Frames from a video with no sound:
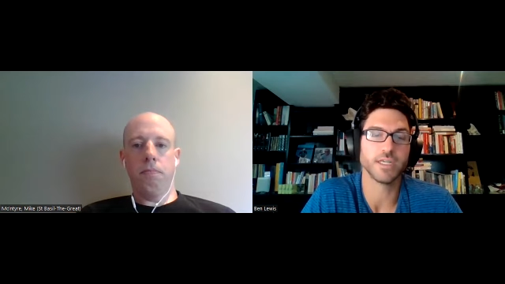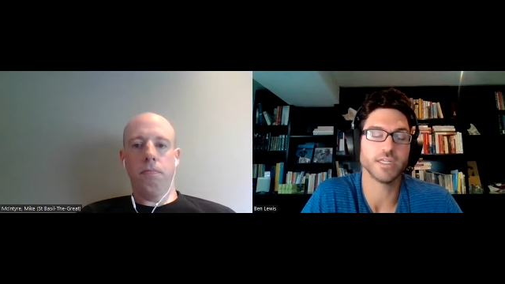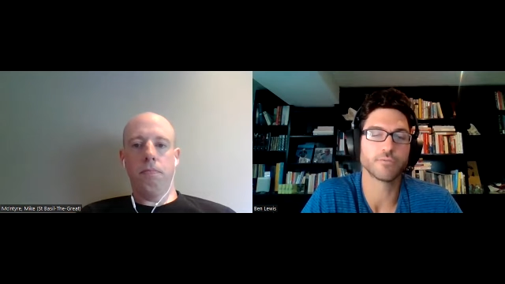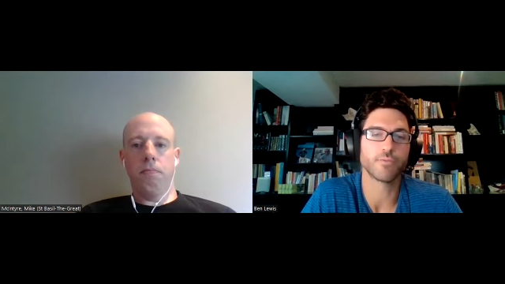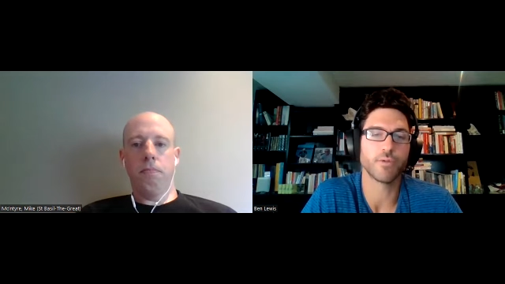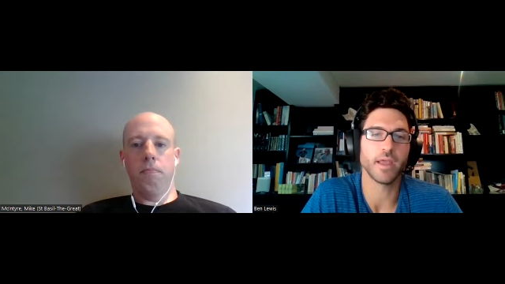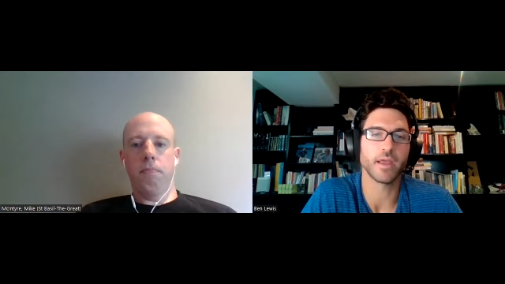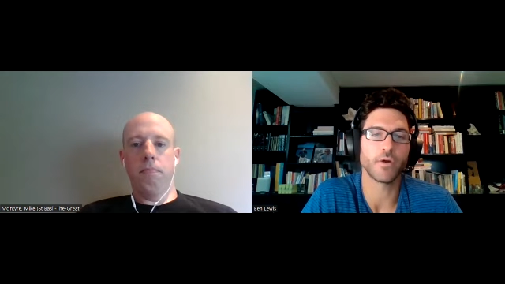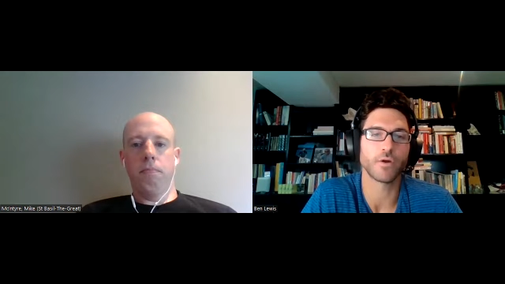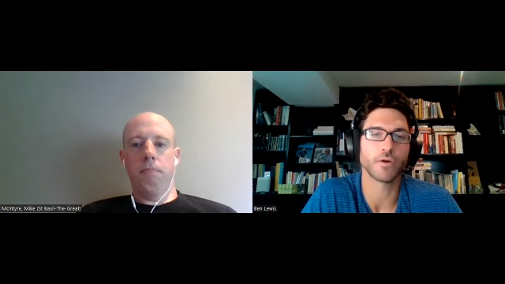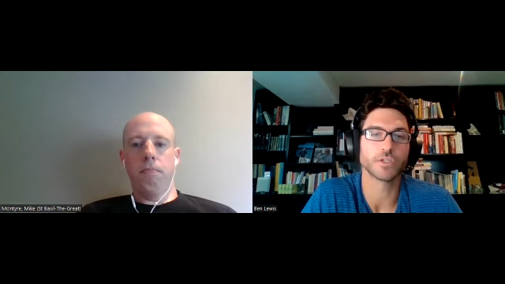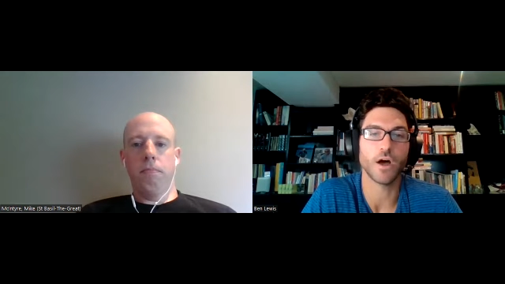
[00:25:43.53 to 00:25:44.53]
Speaker 1: He's playing
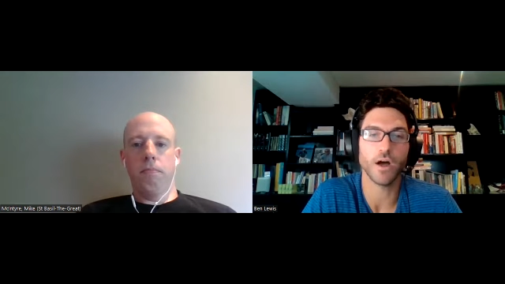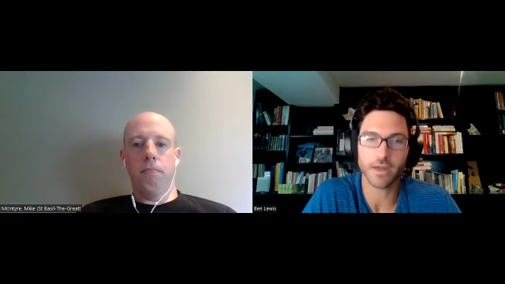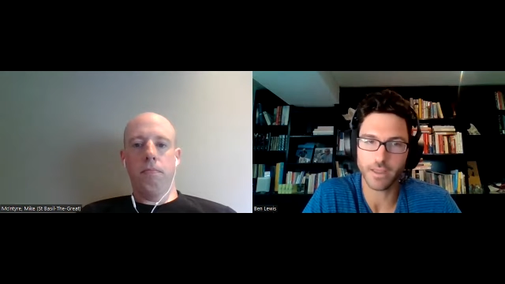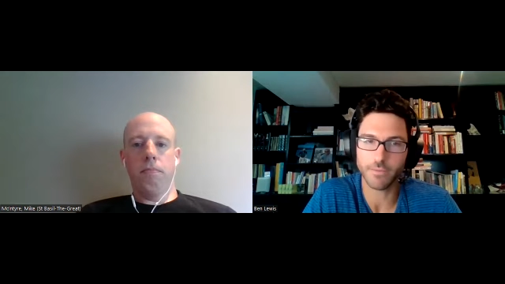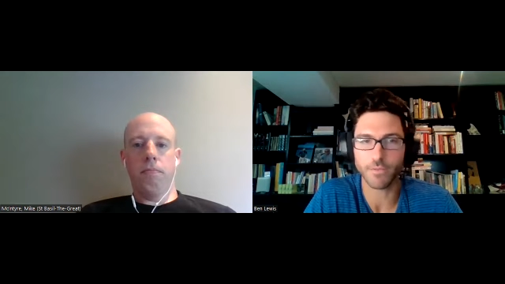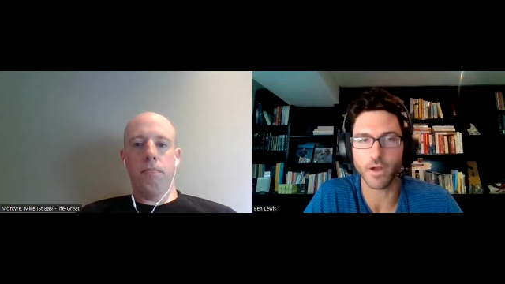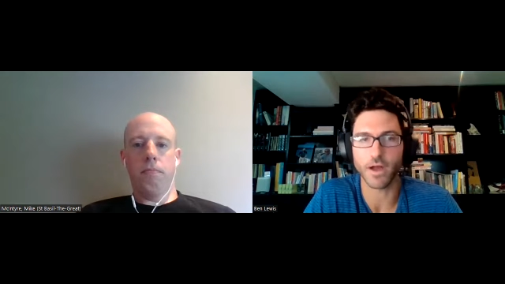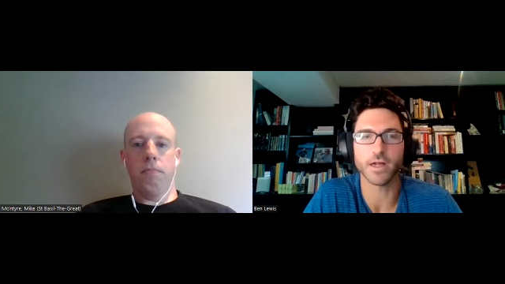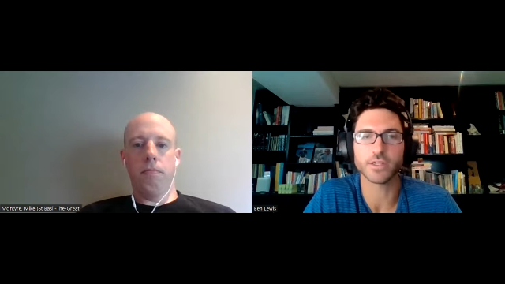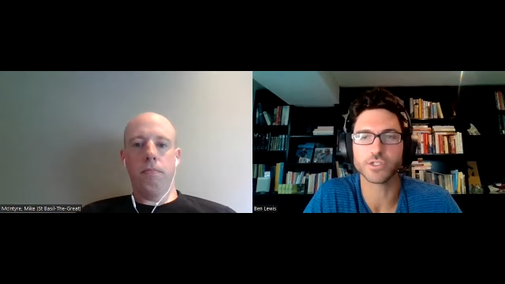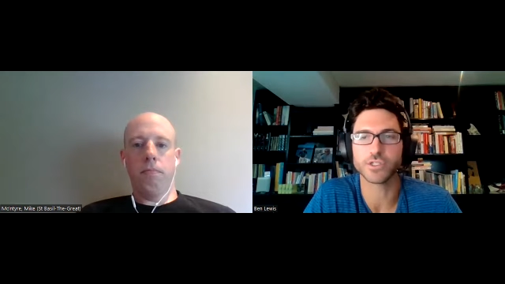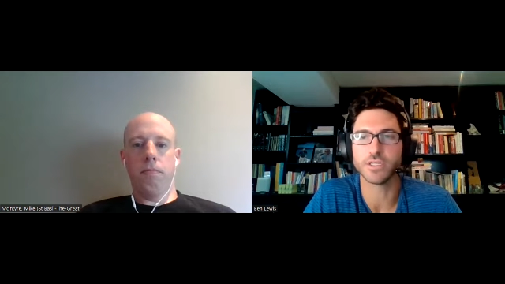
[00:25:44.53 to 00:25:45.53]

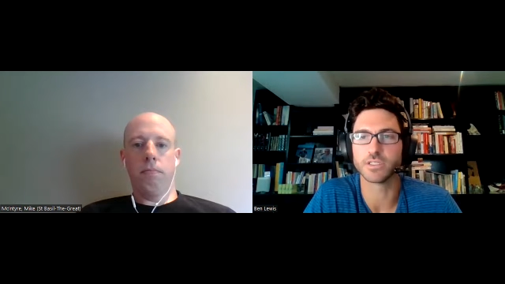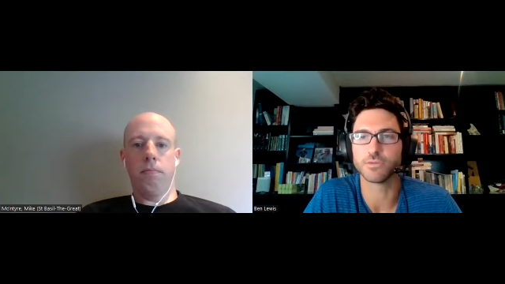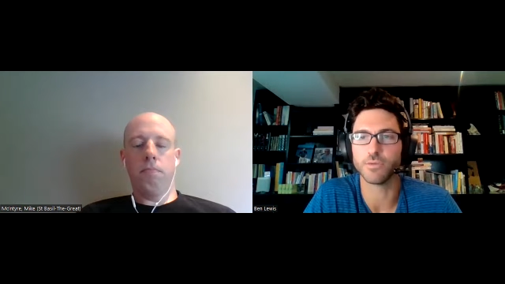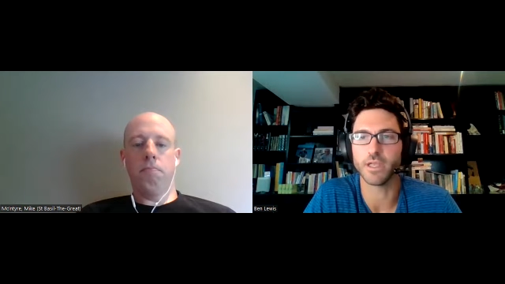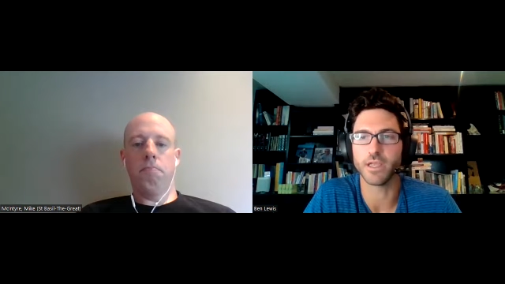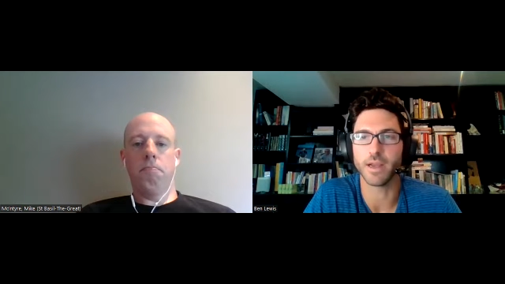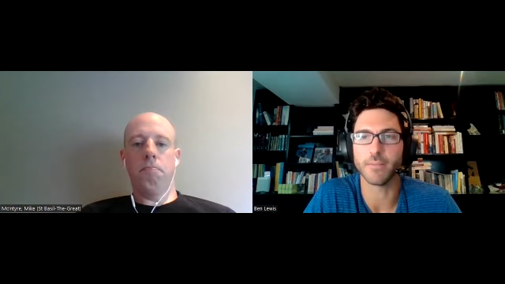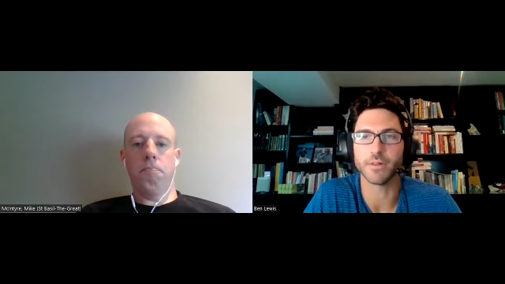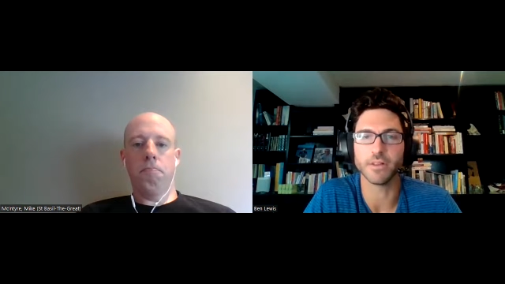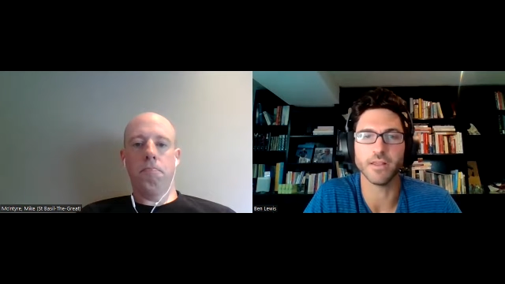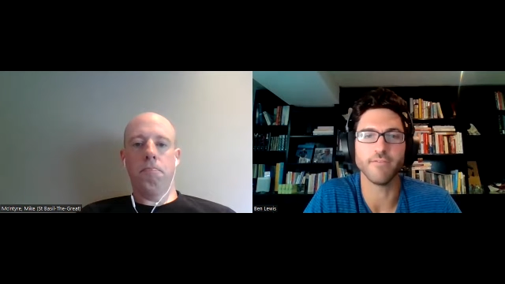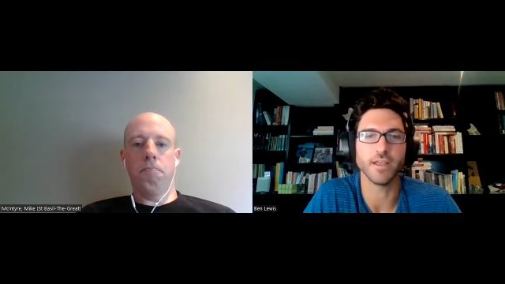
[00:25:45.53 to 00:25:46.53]
Hertogenbosch this week, and I
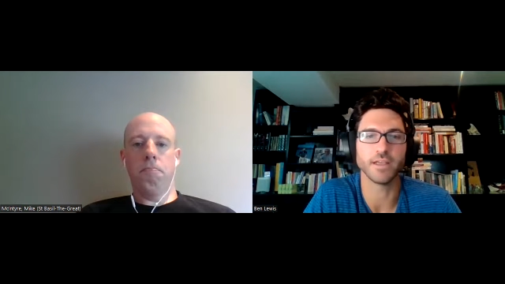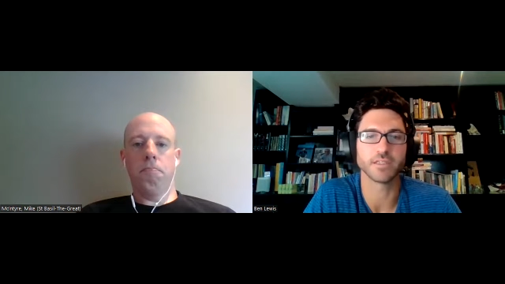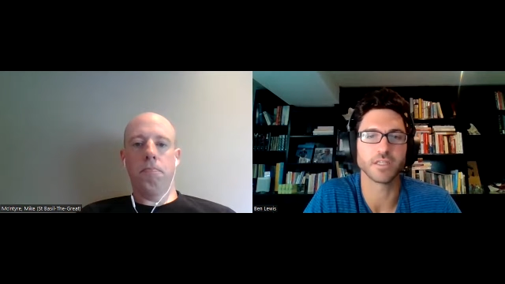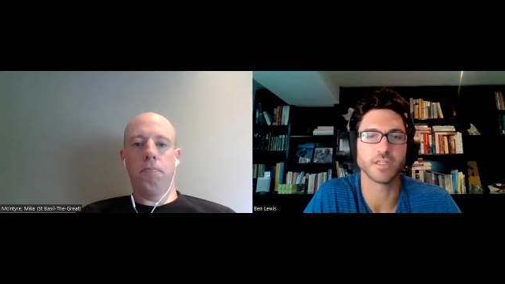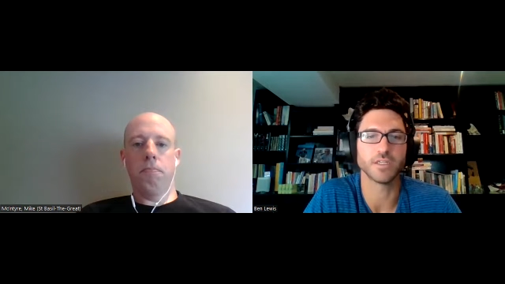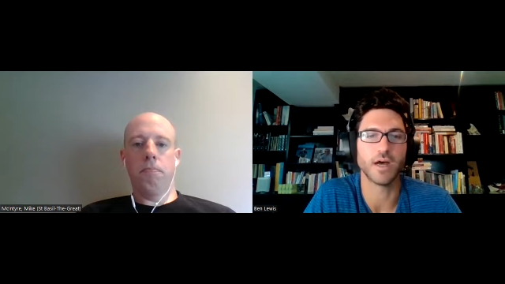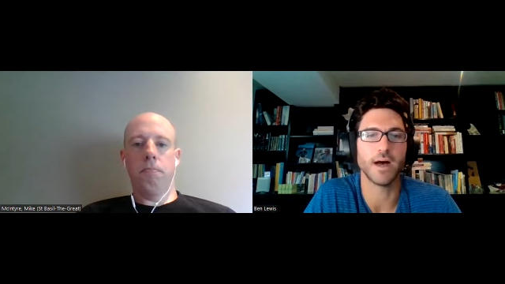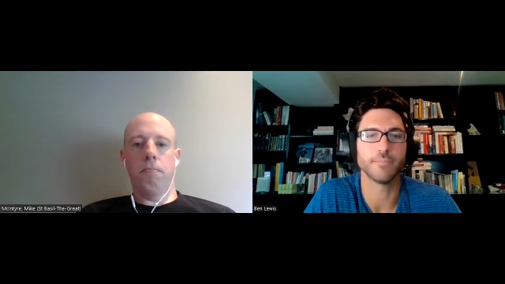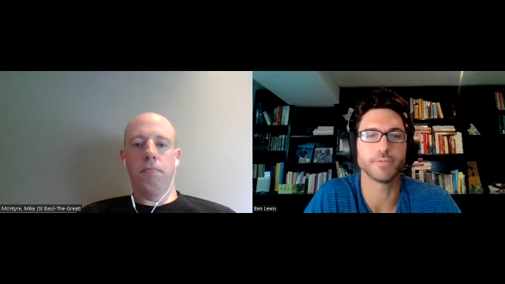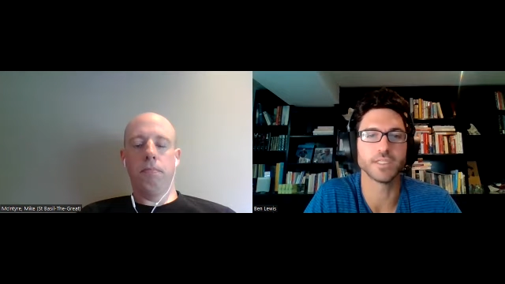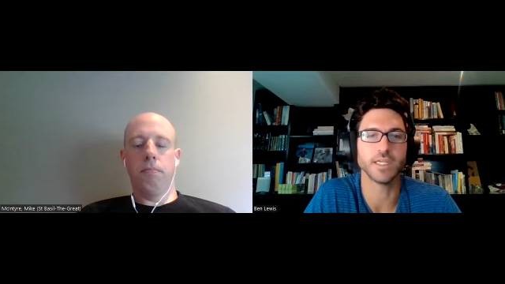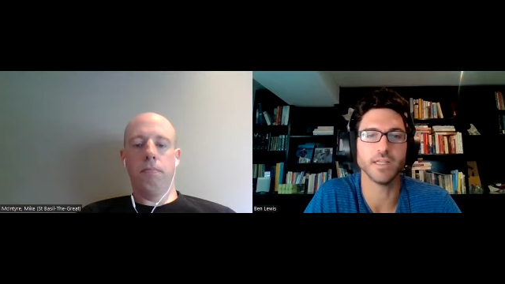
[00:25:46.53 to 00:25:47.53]
believe he is the
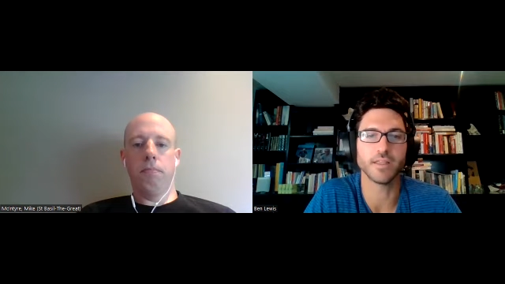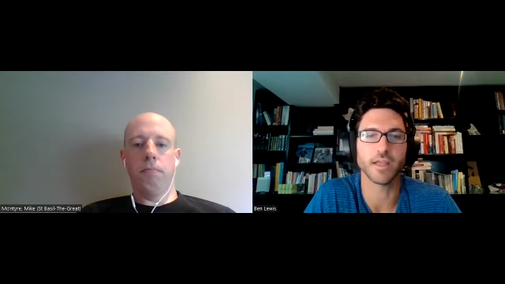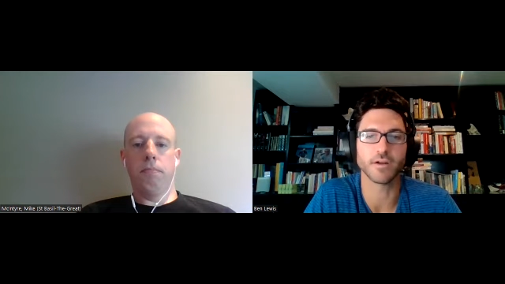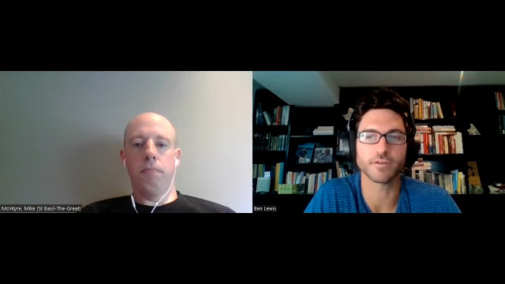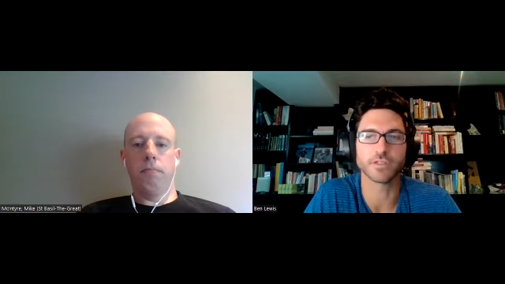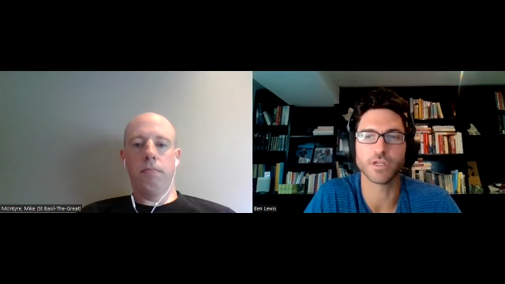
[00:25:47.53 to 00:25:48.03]
top seed there.